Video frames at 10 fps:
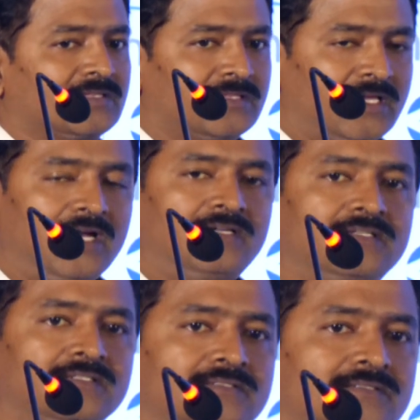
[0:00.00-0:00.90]
That
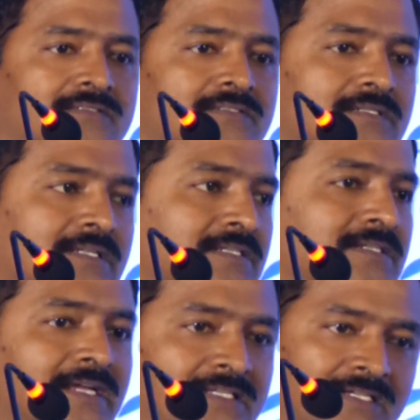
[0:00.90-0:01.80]
in the
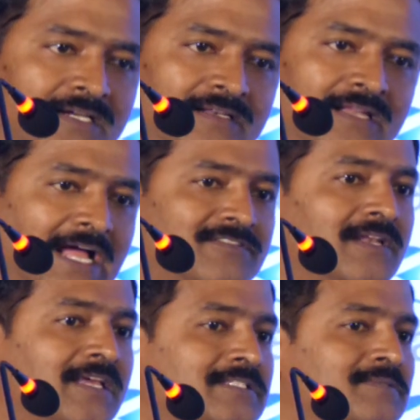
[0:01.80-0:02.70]
technical as well
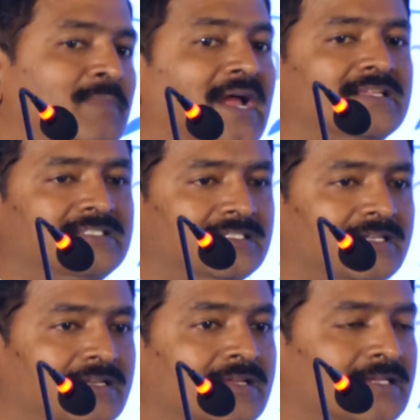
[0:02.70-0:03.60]
as managerial,
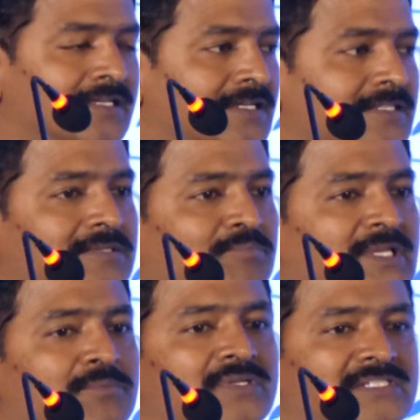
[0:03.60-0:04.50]
it is a
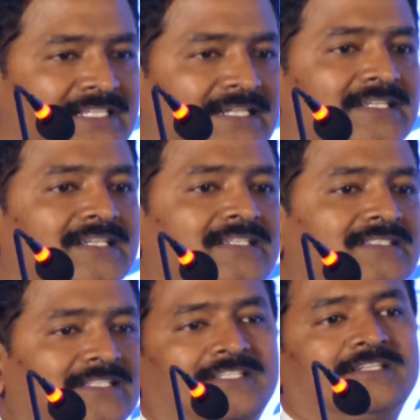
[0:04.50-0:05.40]
people-centric
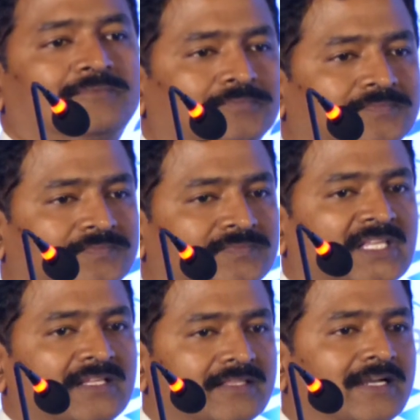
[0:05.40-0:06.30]
system.
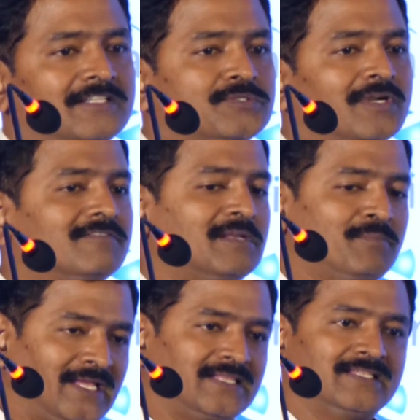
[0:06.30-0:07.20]
That is what will
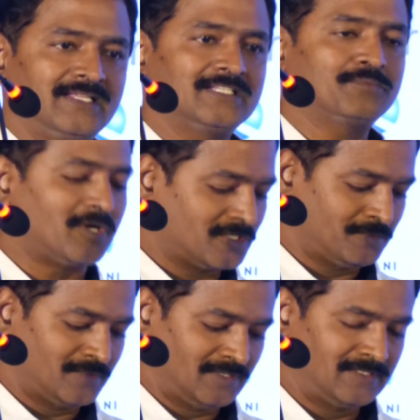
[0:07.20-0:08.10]
make the things possible.